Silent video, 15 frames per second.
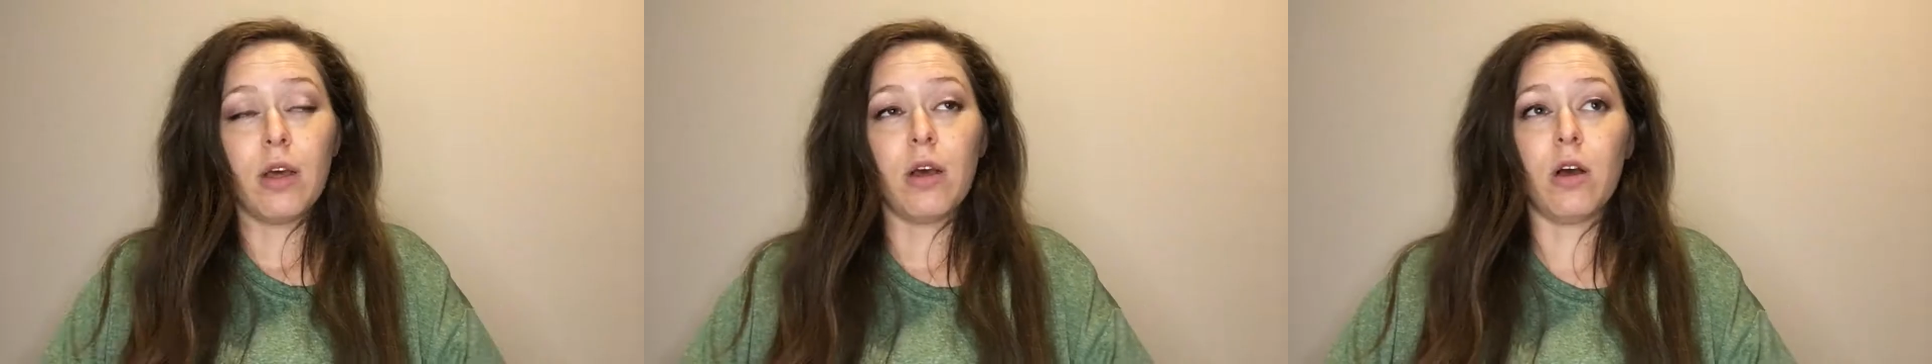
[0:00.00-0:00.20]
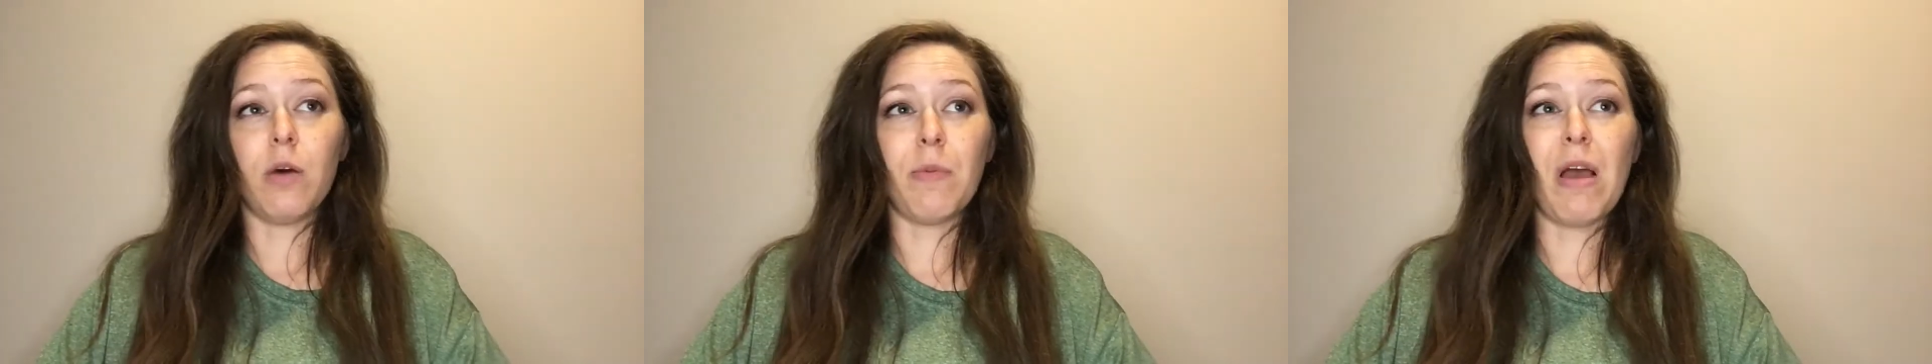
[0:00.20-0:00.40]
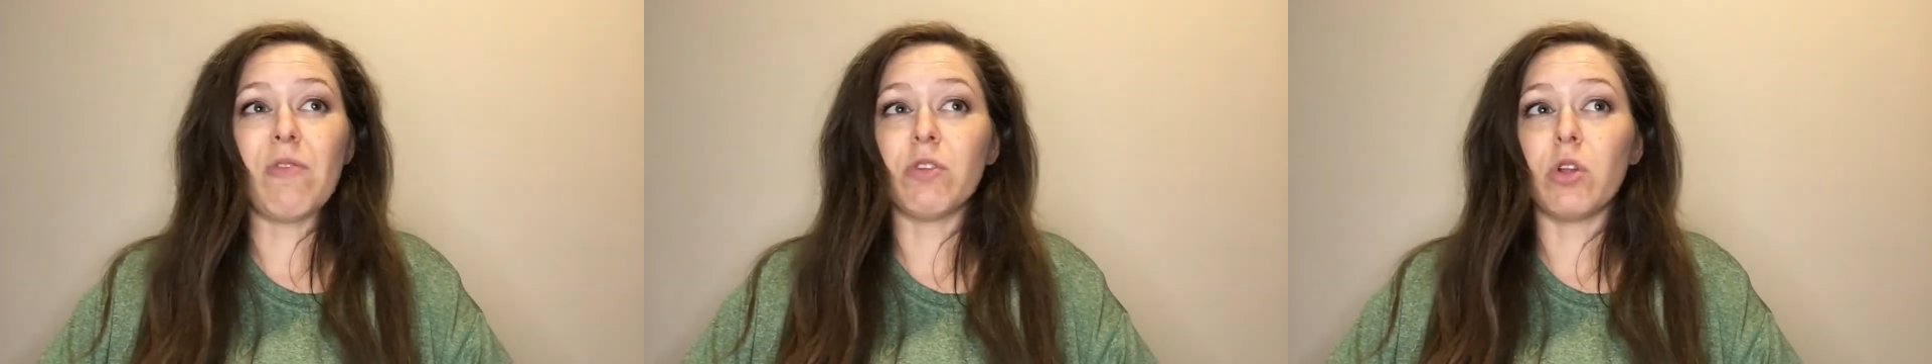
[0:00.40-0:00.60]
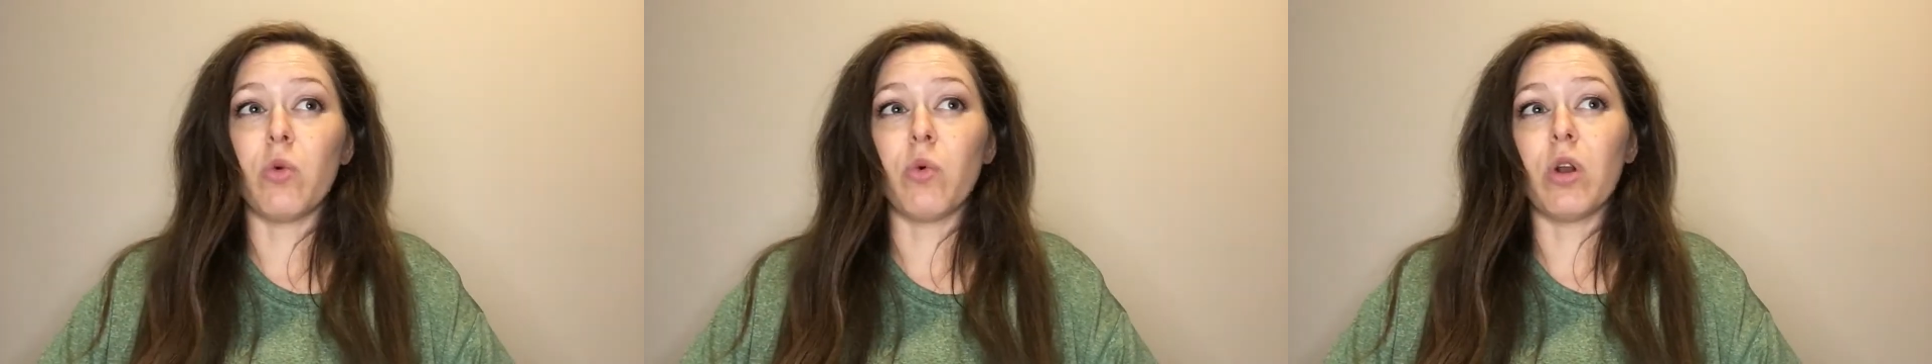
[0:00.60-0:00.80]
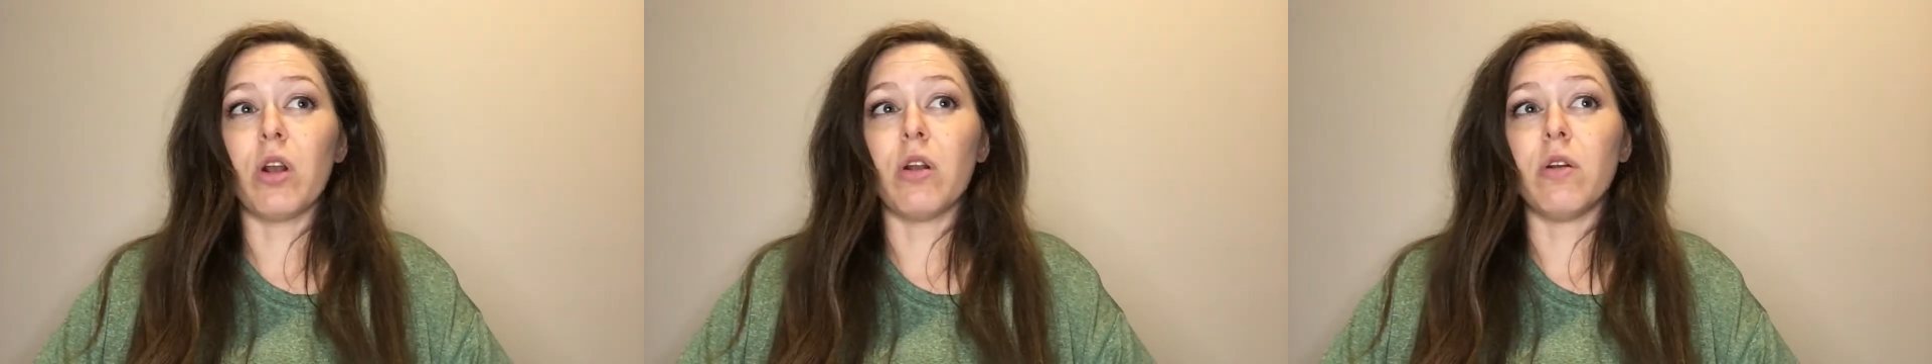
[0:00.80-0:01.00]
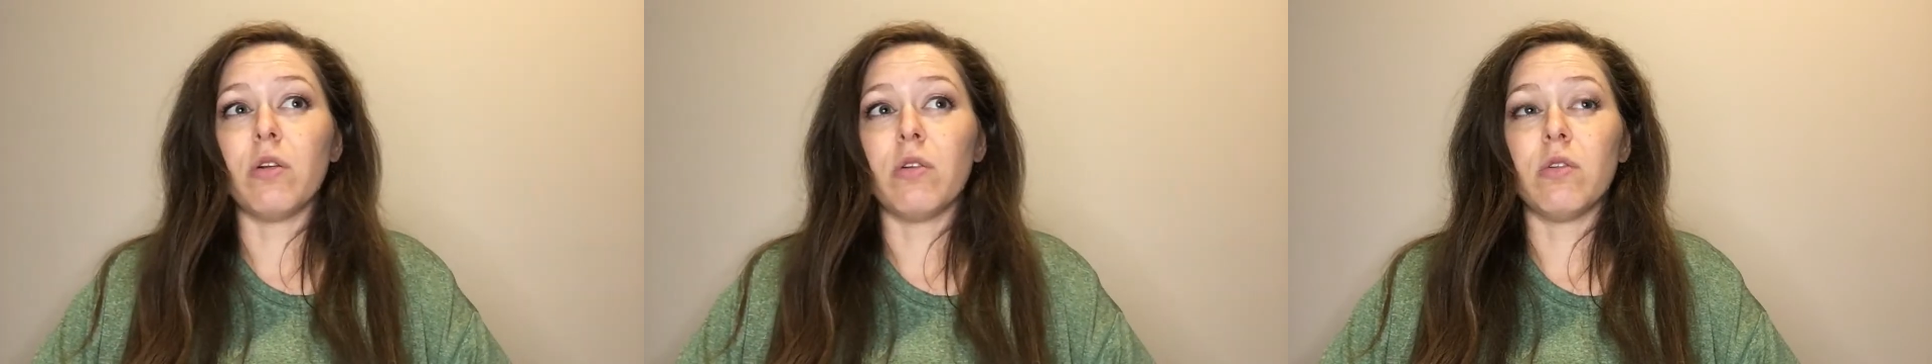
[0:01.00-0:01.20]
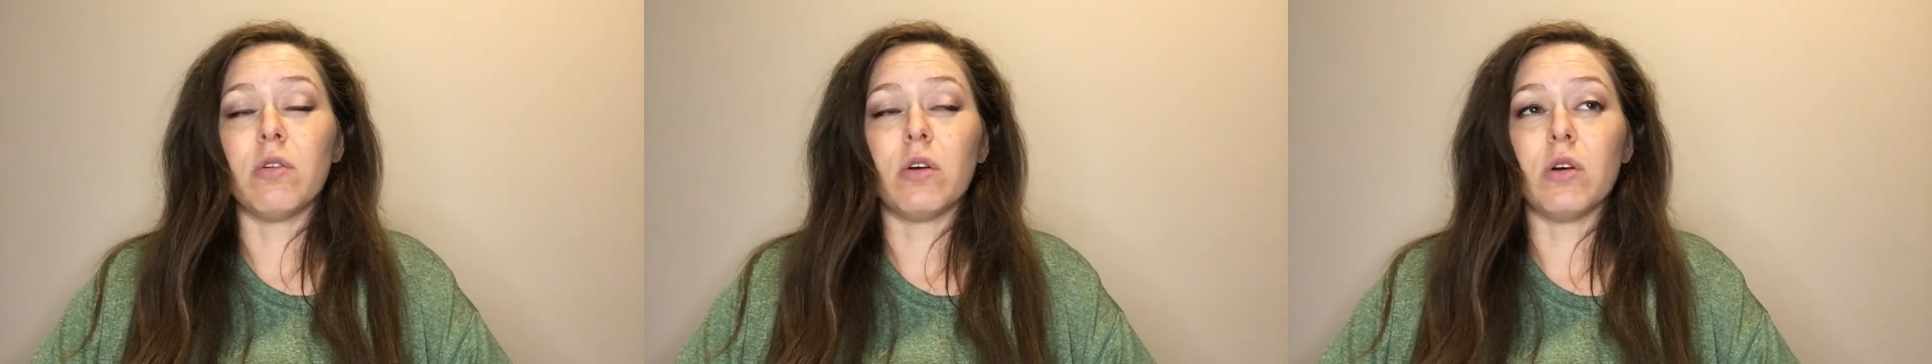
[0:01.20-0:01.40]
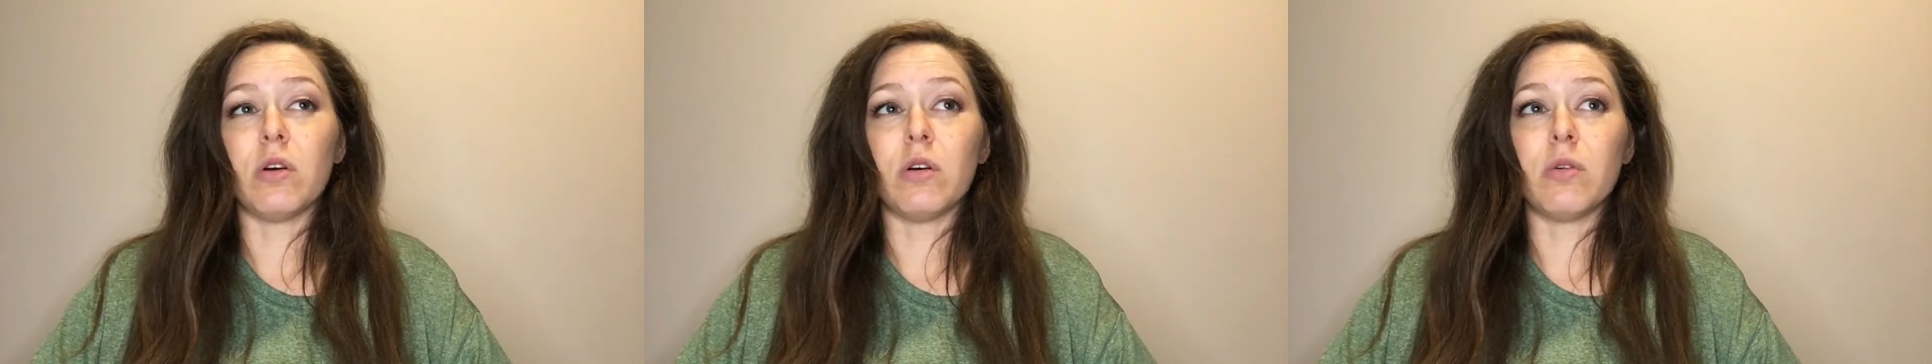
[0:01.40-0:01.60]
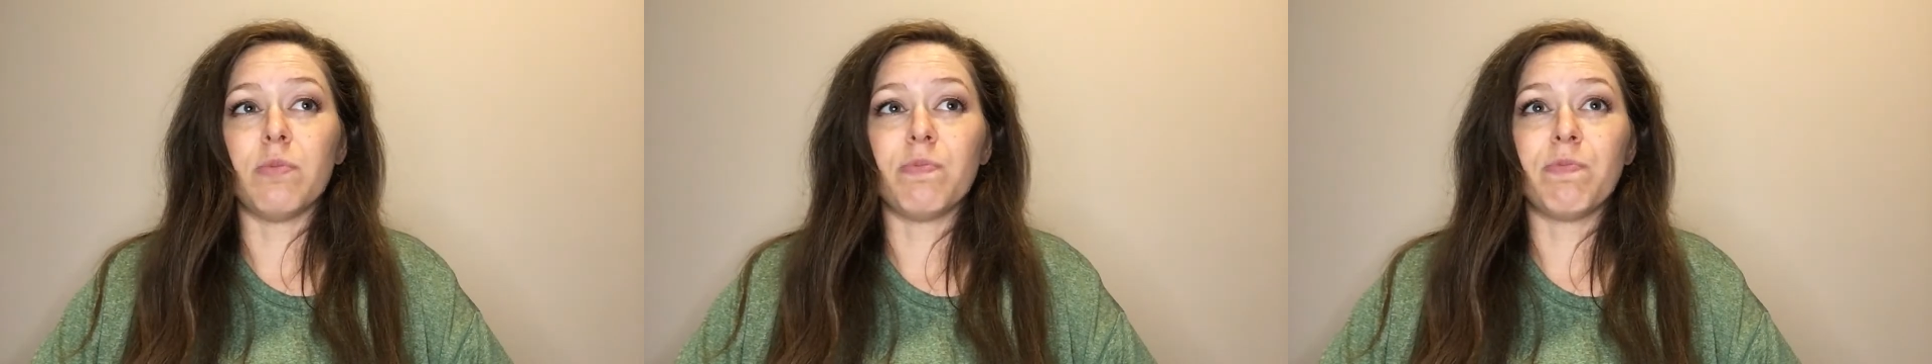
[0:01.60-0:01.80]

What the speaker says: I haven't done one